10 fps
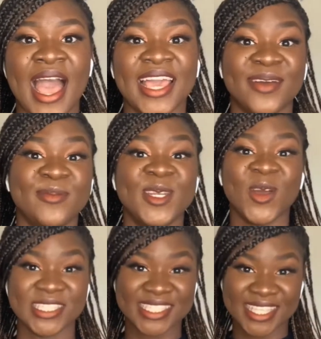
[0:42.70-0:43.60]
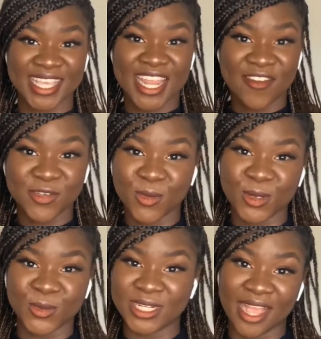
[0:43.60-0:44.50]
am not saying everyone
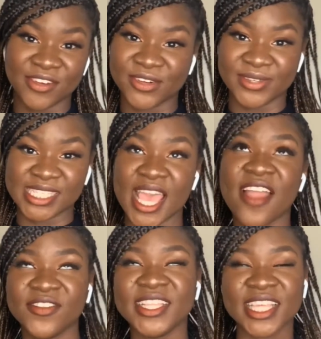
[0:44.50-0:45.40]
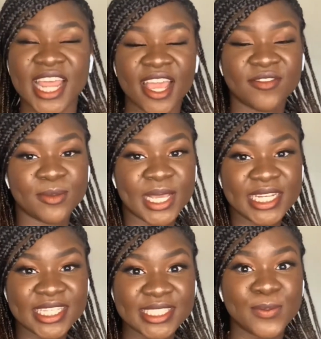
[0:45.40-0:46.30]
would agree with everything I have on my
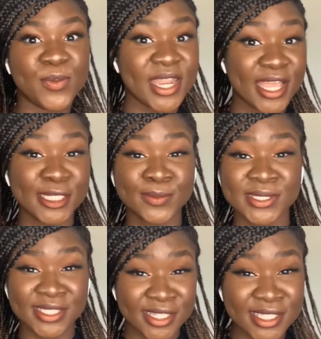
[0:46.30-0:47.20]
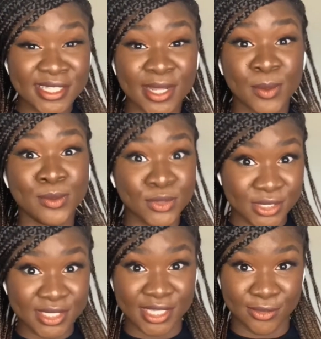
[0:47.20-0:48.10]
list, but I am certain that
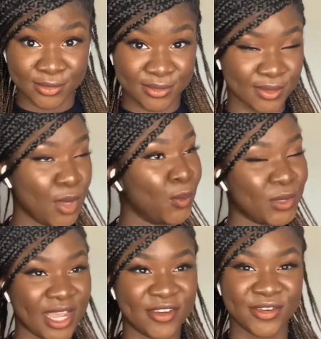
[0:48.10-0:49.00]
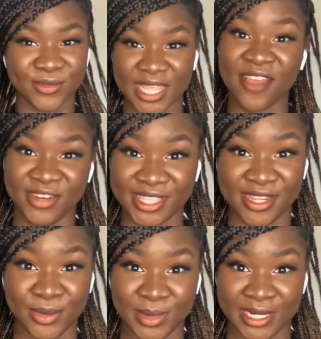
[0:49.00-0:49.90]
most girls would agree with everything
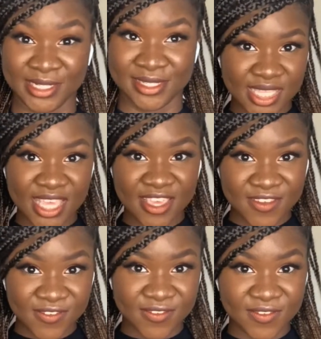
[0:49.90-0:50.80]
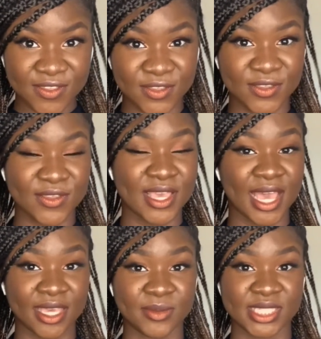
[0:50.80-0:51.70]
on my list. If I
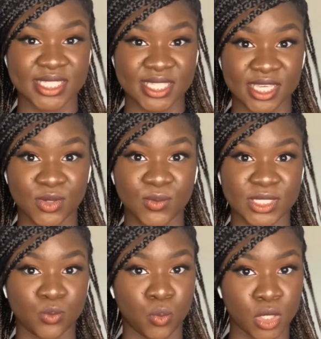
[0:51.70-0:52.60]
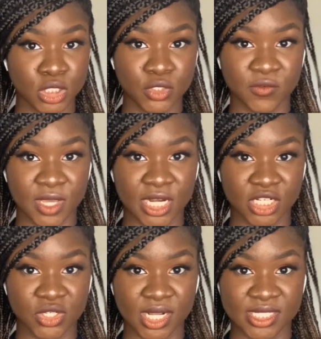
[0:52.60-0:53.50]
am in sync with what you find
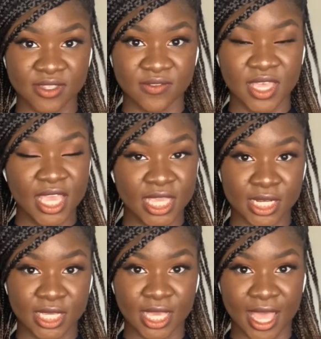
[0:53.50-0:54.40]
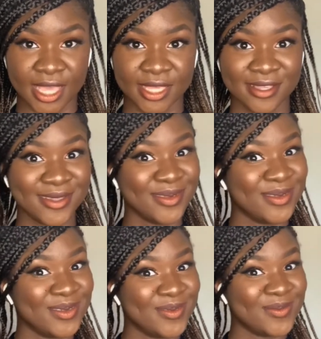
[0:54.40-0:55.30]
attractive in a guy,
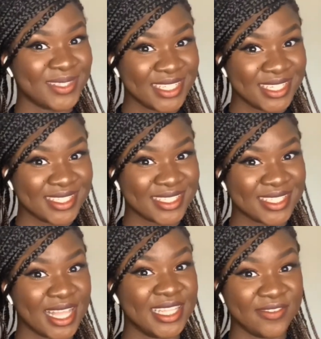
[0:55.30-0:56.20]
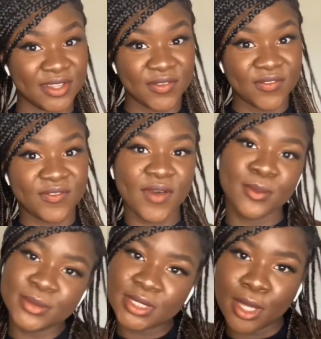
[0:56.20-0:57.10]
please leave a
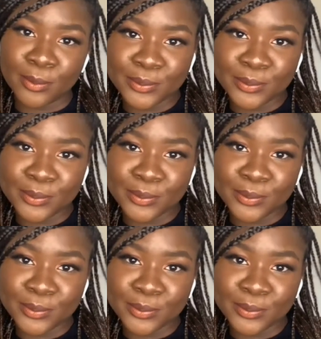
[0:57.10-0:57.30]
thumbs up.